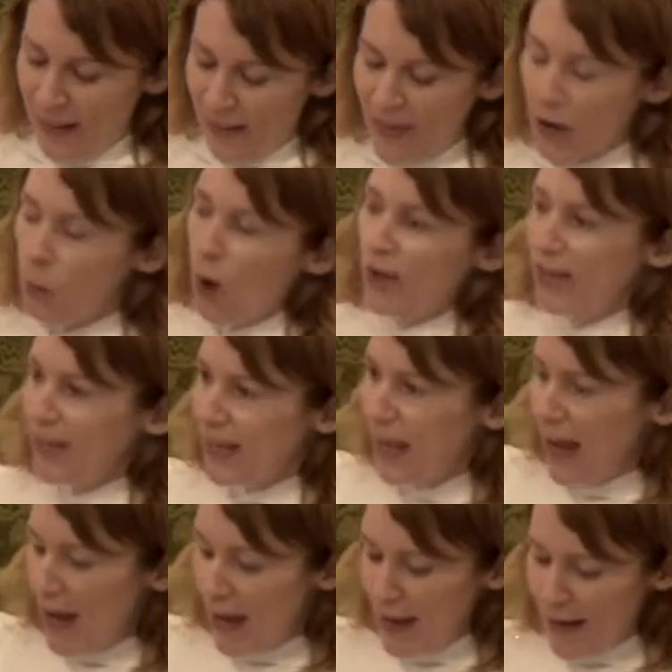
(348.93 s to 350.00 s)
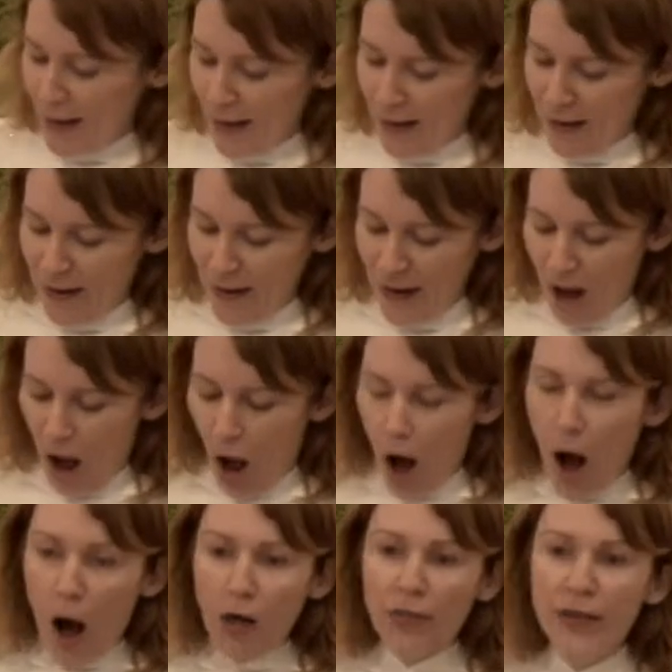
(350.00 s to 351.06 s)
They want a king.
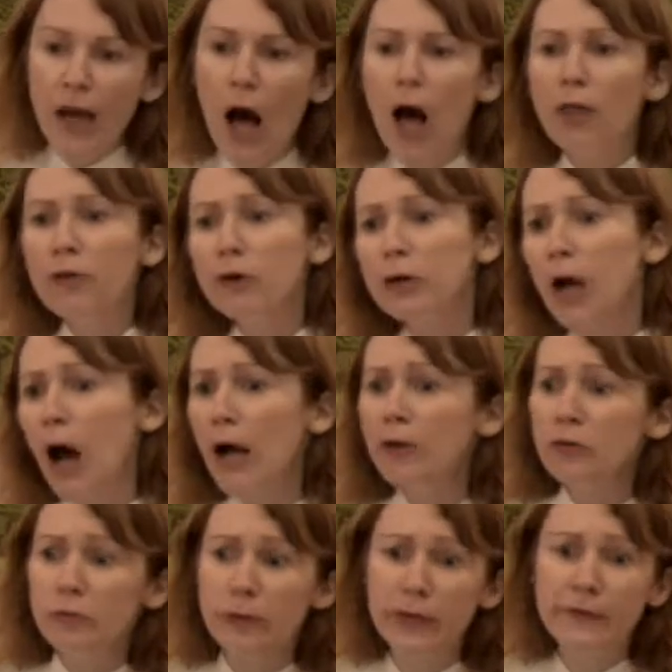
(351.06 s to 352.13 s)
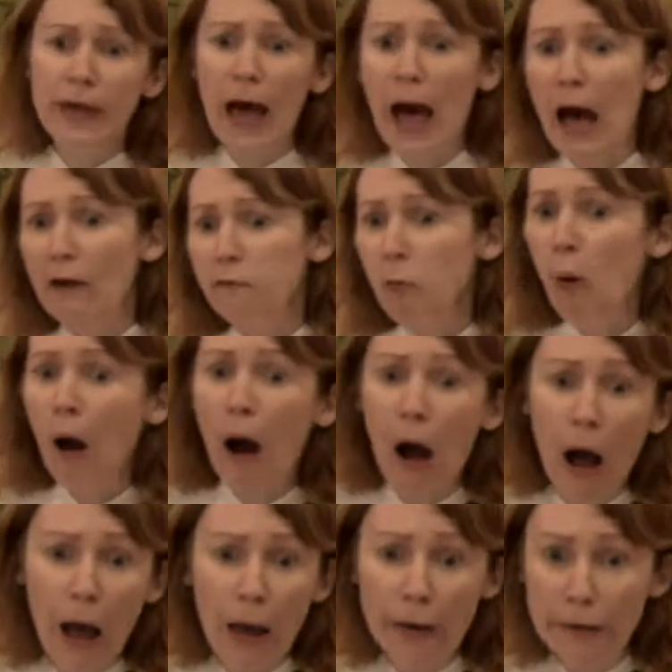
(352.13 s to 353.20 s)
All the other countries have
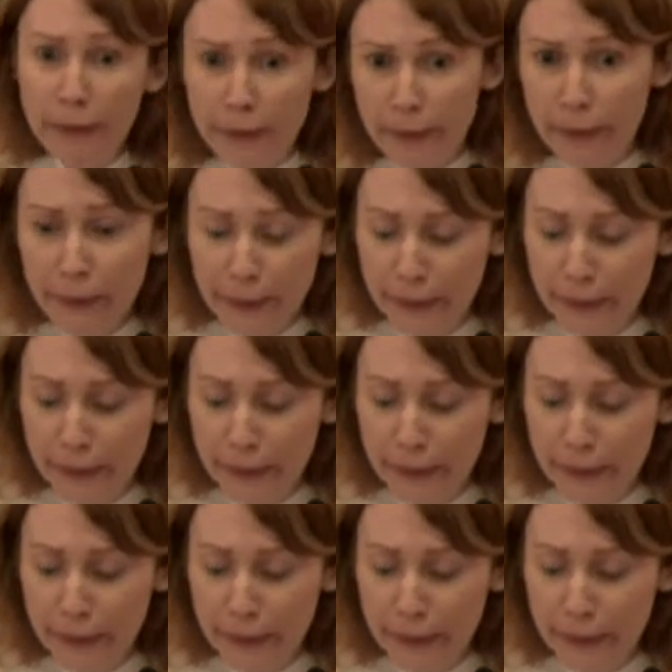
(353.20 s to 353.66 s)
one.